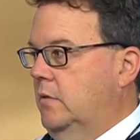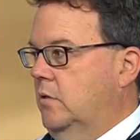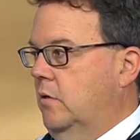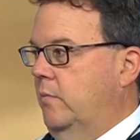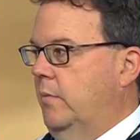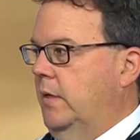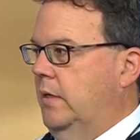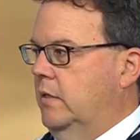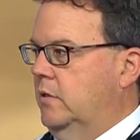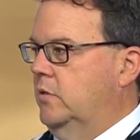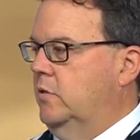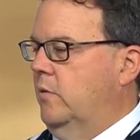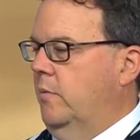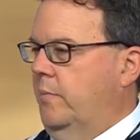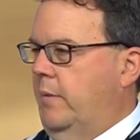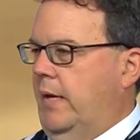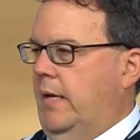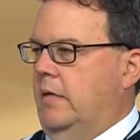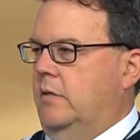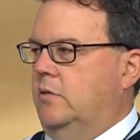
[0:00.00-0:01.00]
So because you're a
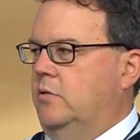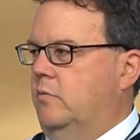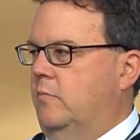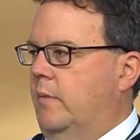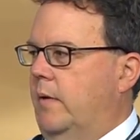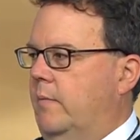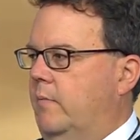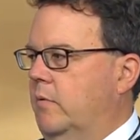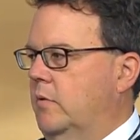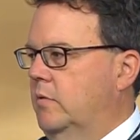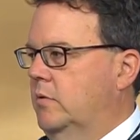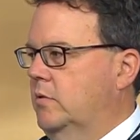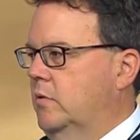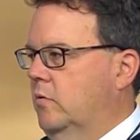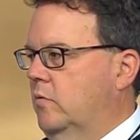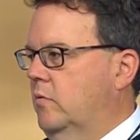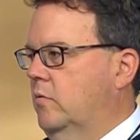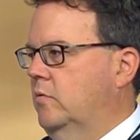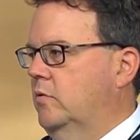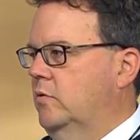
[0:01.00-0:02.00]
paying zoo member,
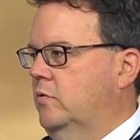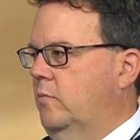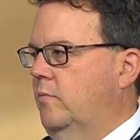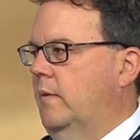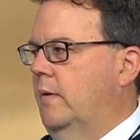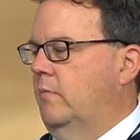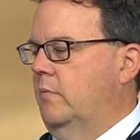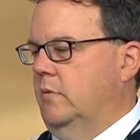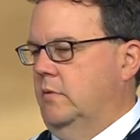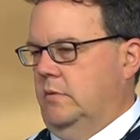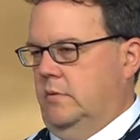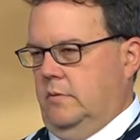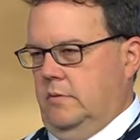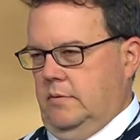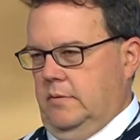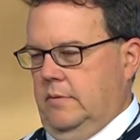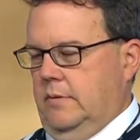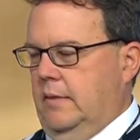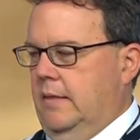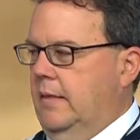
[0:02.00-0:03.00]
so those zoo members and
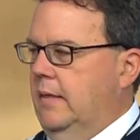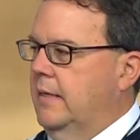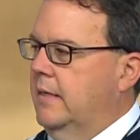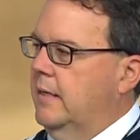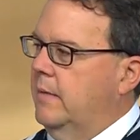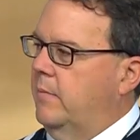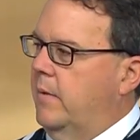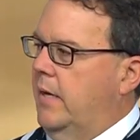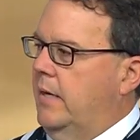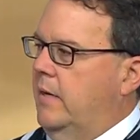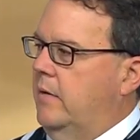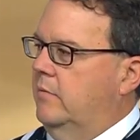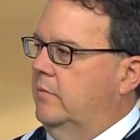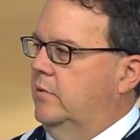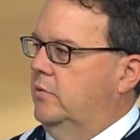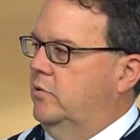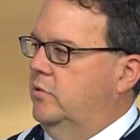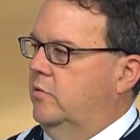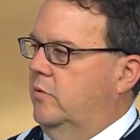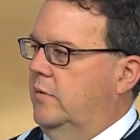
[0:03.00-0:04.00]
come on out
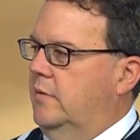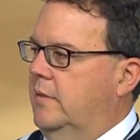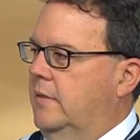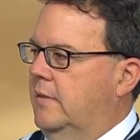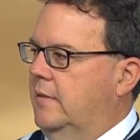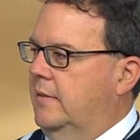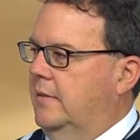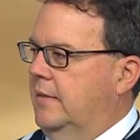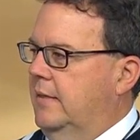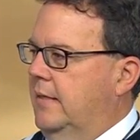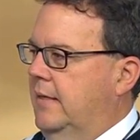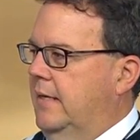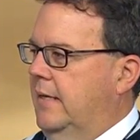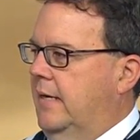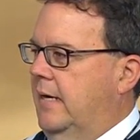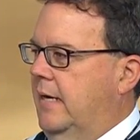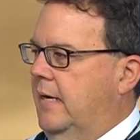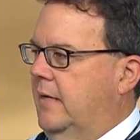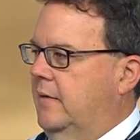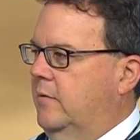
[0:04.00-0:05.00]
and enjoy the
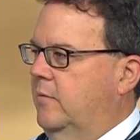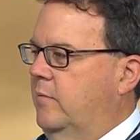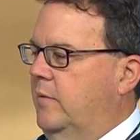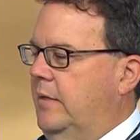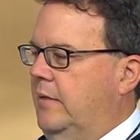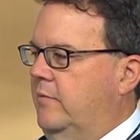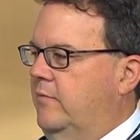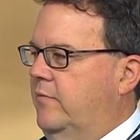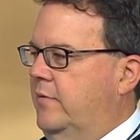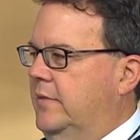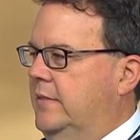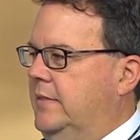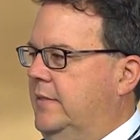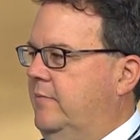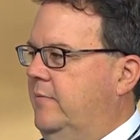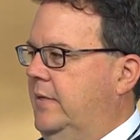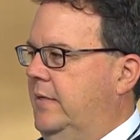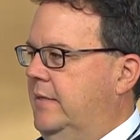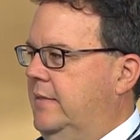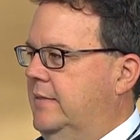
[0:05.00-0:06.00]
Halloween
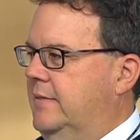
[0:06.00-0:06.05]
festivities.